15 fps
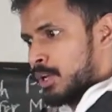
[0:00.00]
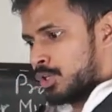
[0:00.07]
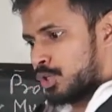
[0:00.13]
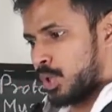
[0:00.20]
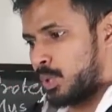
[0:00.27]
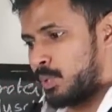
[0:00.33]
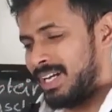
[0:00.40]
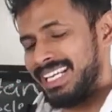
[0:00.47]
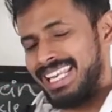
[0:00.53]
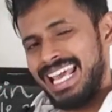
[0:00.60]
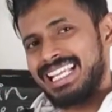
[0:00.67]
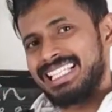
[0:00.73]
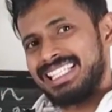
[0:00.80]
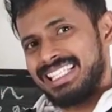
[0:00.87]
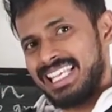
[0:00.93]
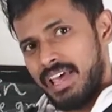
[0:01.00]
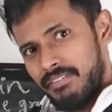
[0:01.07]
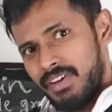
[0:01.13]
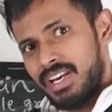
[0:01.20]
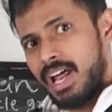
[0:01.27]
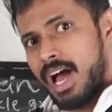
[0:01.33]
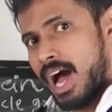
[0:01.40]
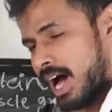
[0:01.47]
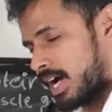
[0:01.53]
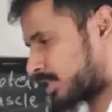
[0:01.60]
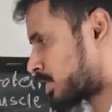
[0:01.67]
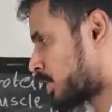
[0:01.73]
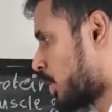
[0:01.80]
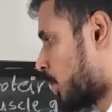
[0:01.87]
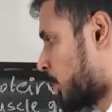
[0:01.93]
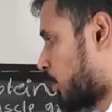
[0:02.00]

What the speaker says: So it will take 7 hours